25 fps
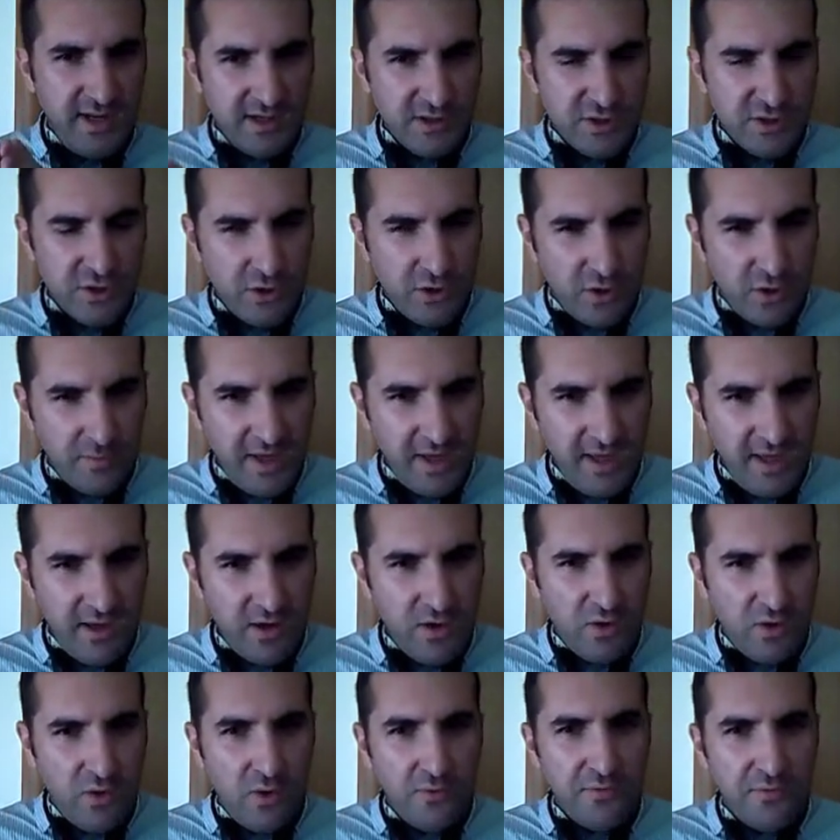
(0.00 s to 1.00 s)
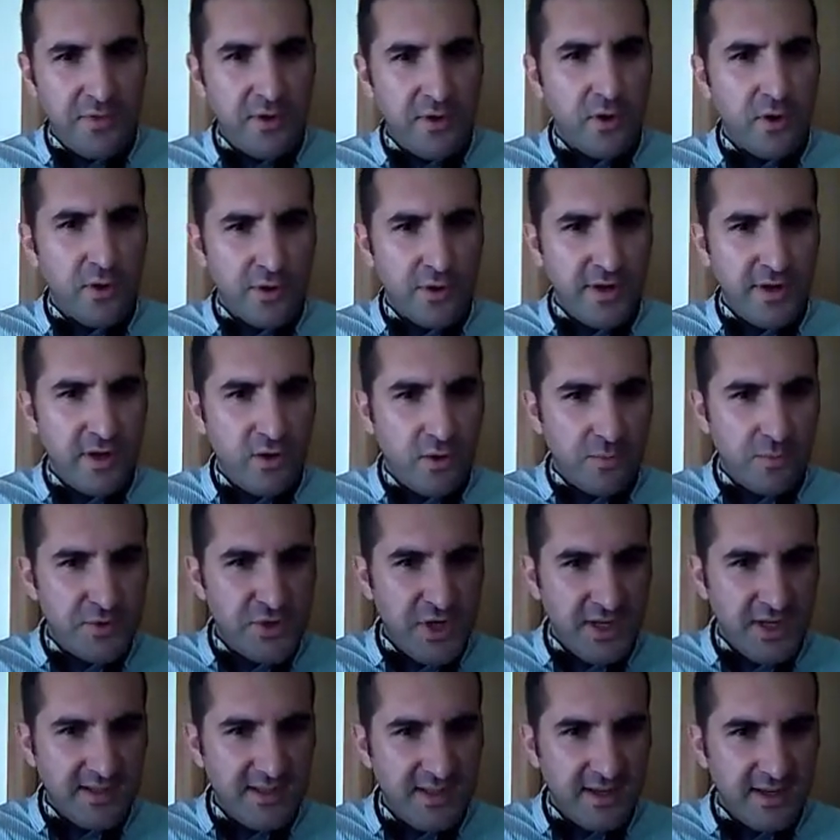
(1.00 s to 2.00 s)
taxonomy of the learning
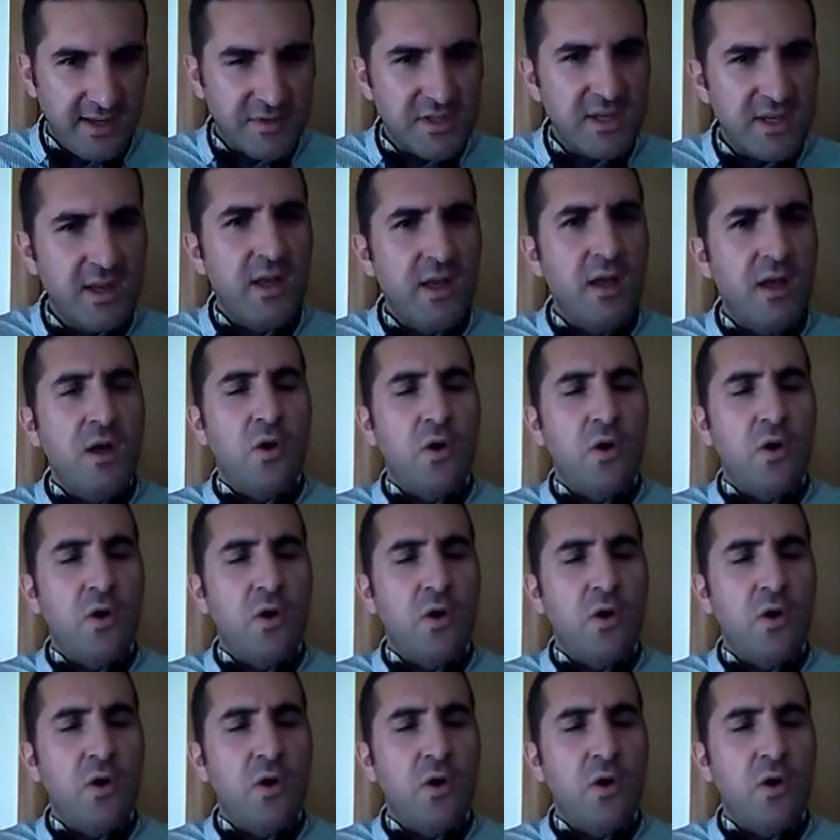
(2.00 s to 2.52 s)
objectives.